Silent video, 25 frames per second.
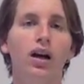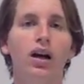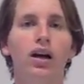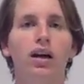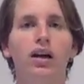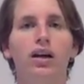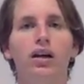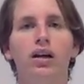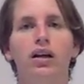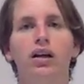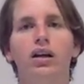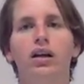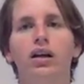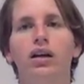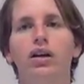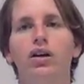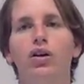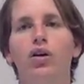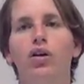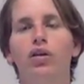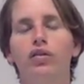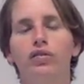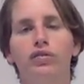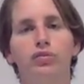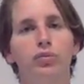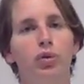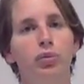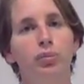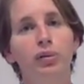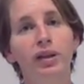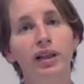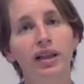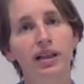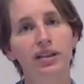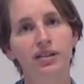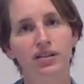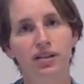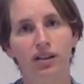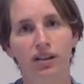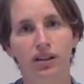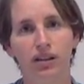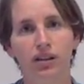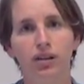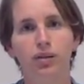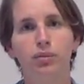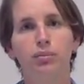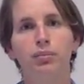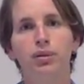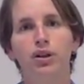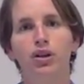of mobility,